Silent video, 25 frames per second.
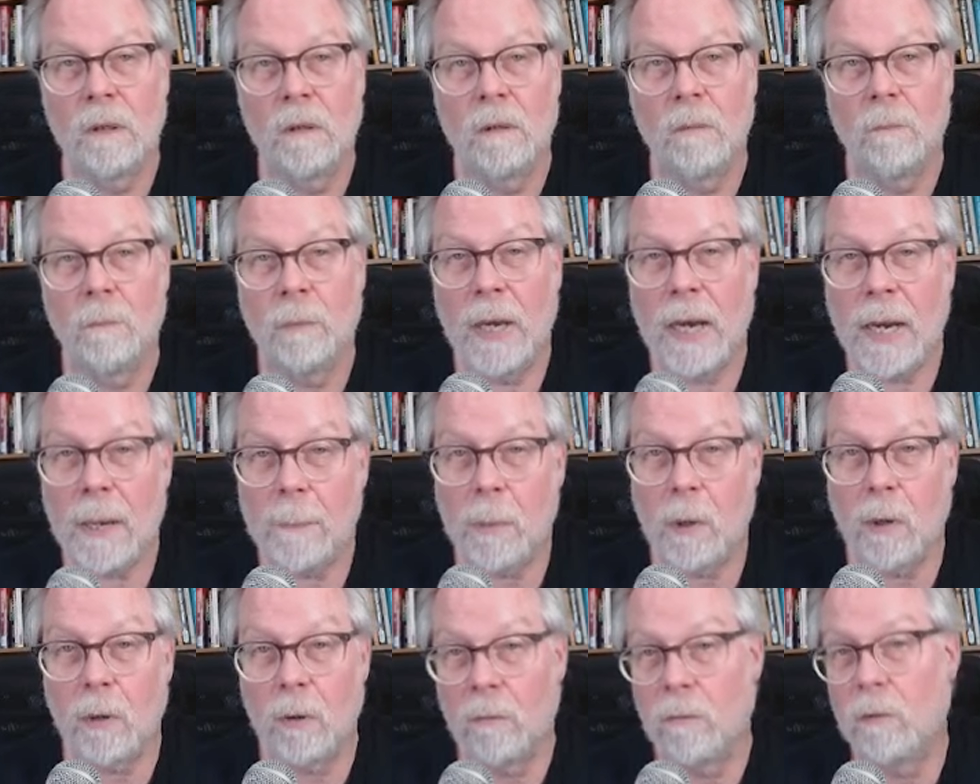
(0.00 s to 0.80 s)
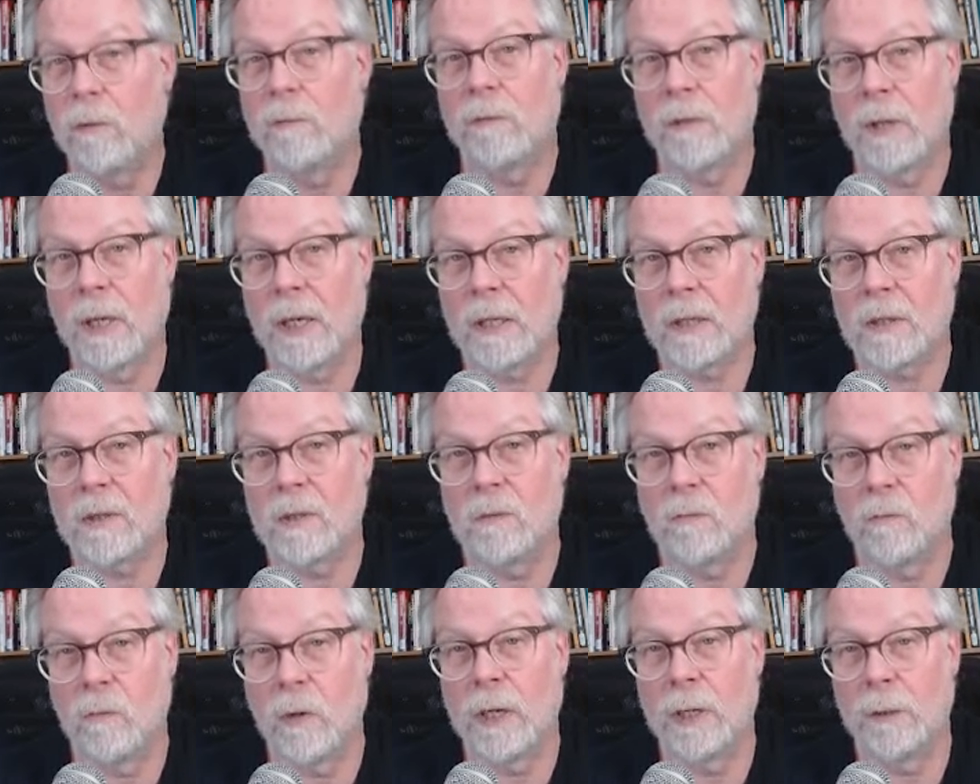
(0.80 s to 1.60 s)
Paper reflects
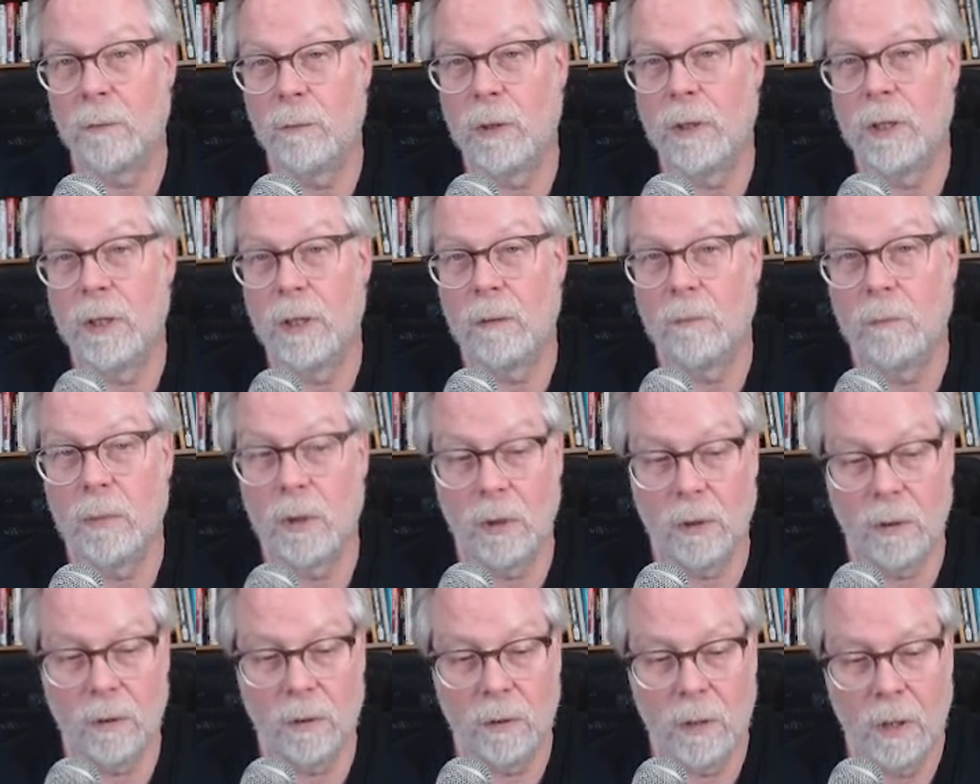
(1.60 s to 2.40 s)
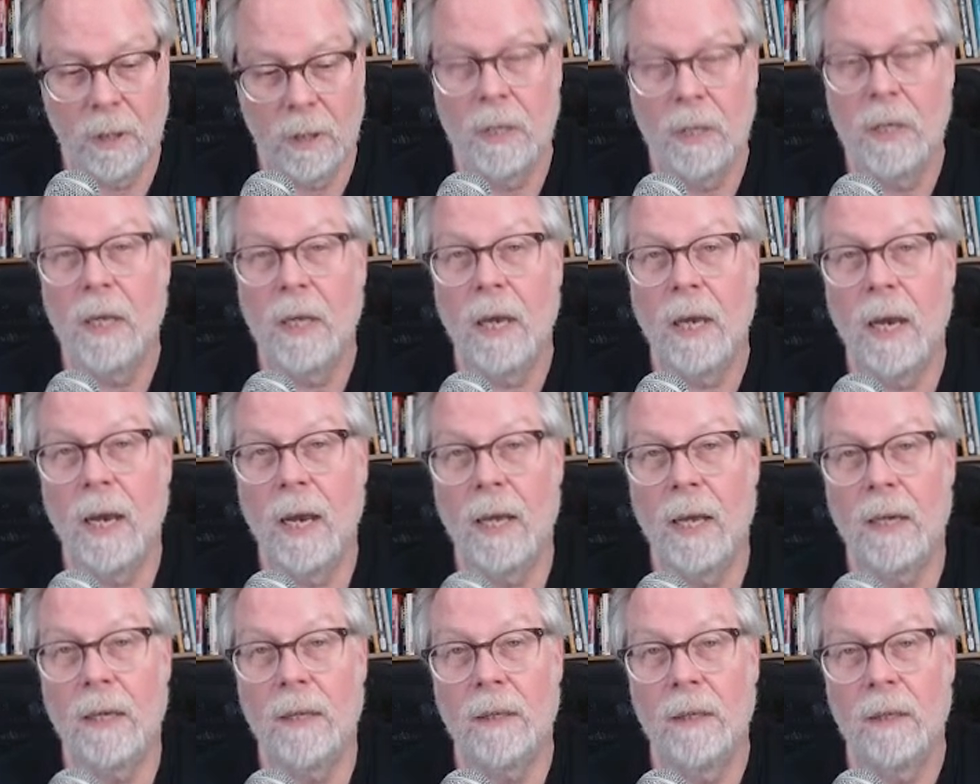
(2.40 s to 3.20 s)
red, green, and blue,
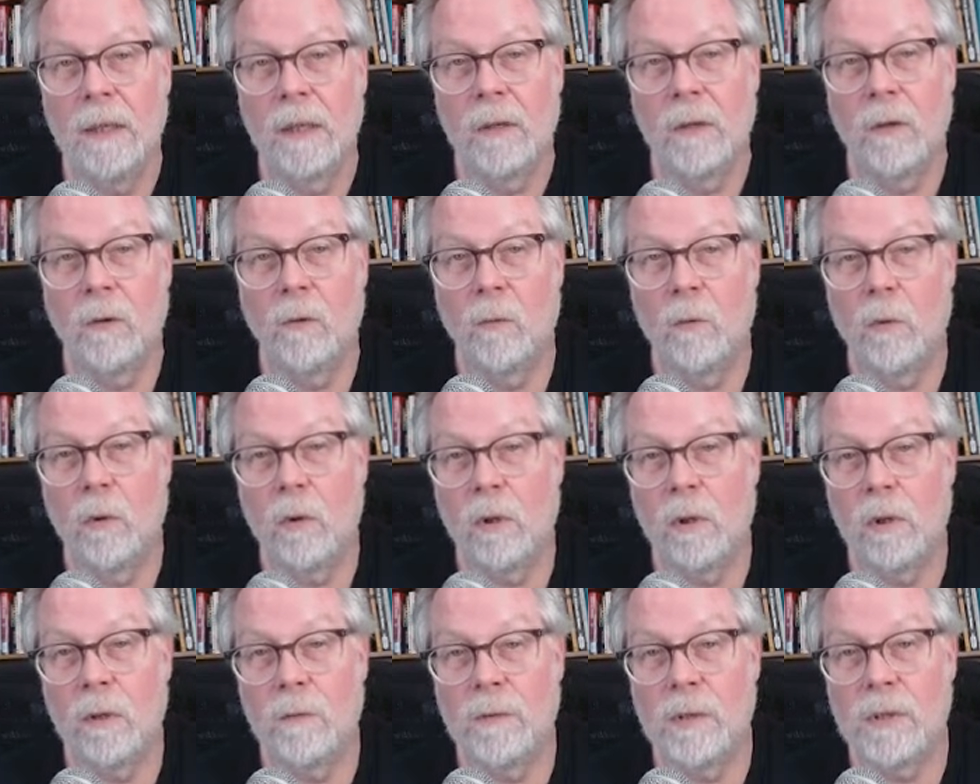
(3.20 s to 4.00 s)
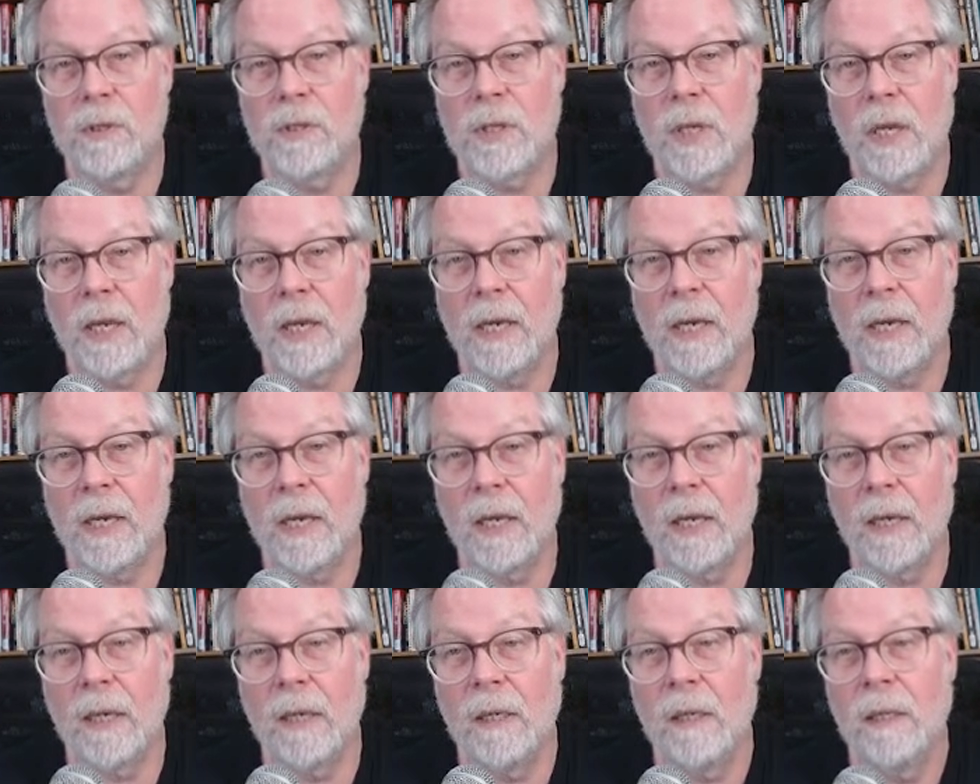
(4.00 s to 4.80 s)
and the role of the
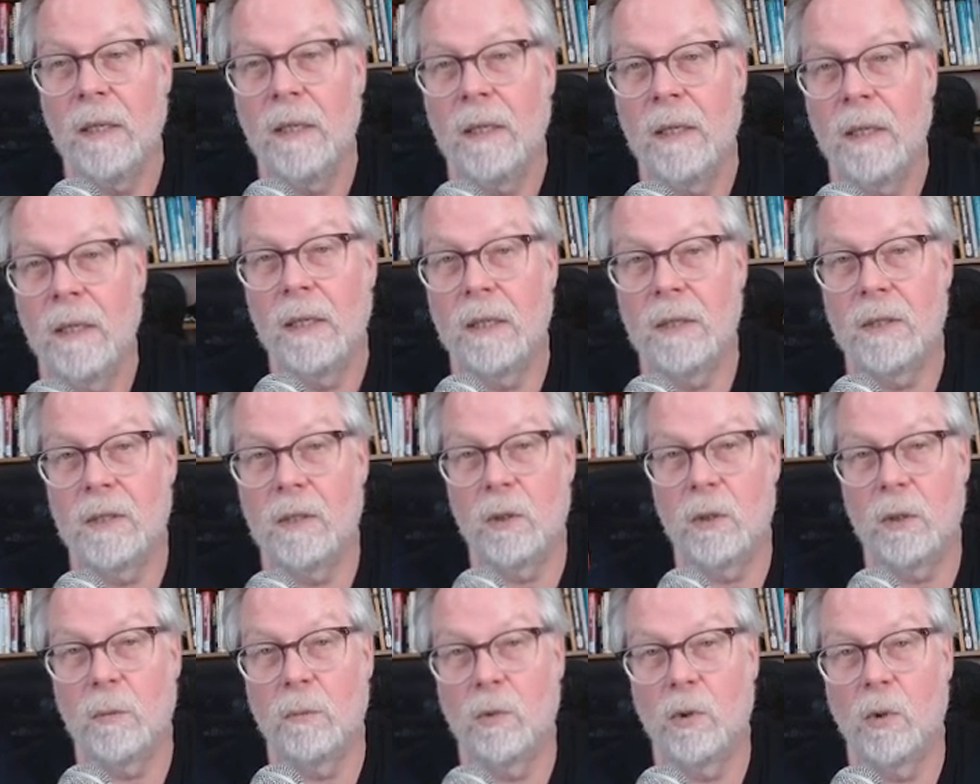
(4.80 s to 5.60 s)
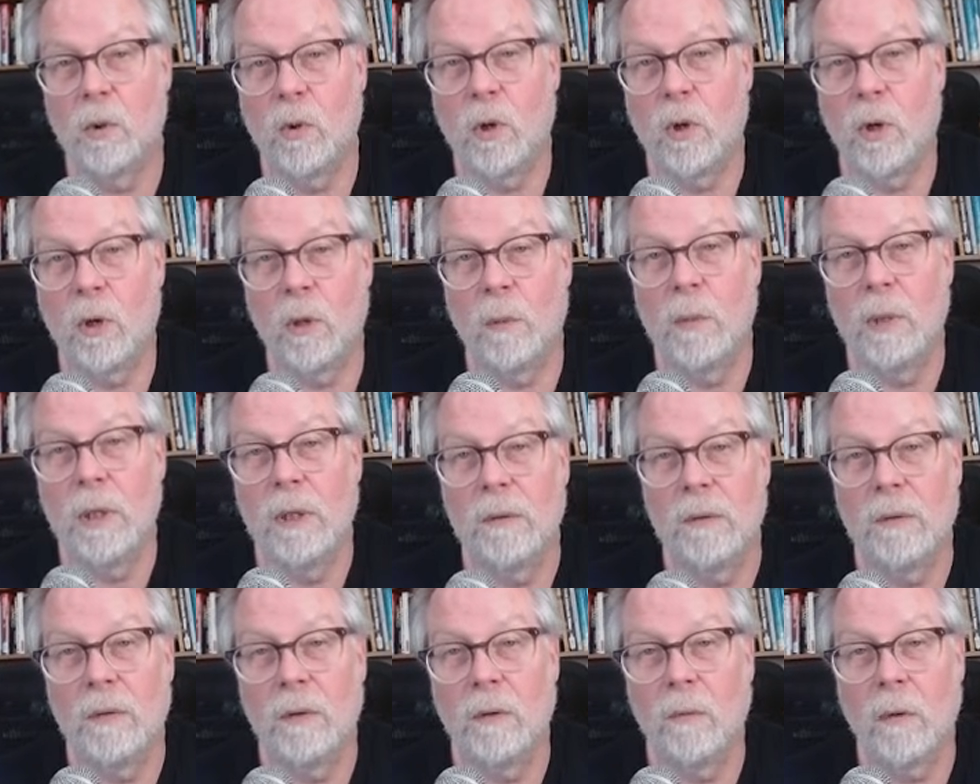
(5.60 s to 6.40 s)
cyan is to absorb
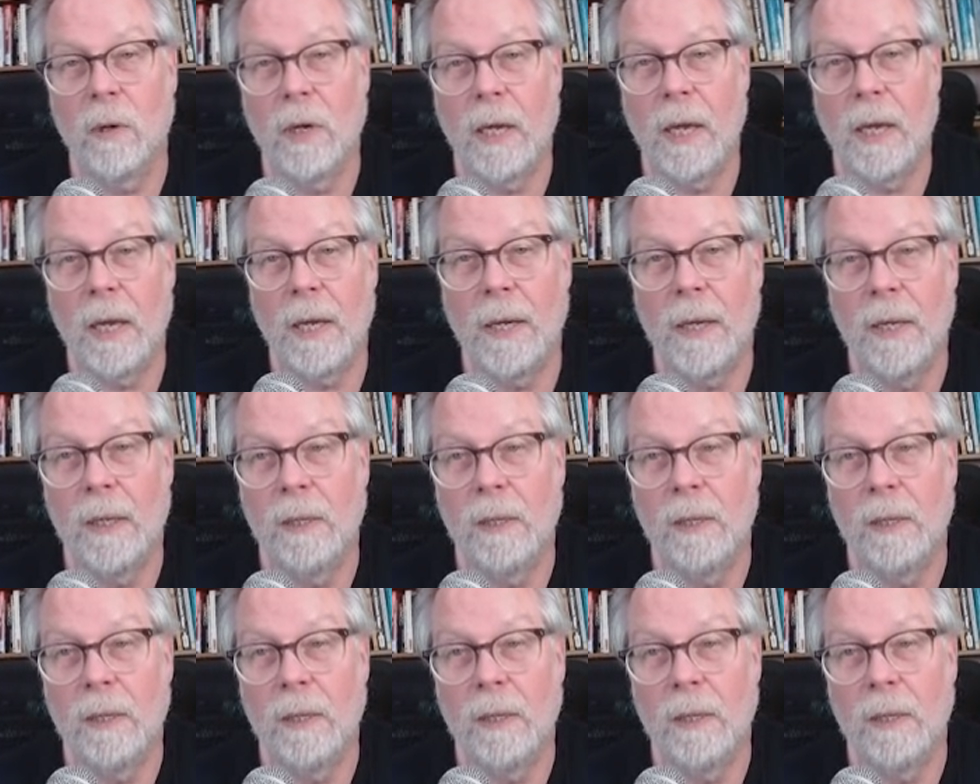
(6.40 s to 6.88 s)
the red.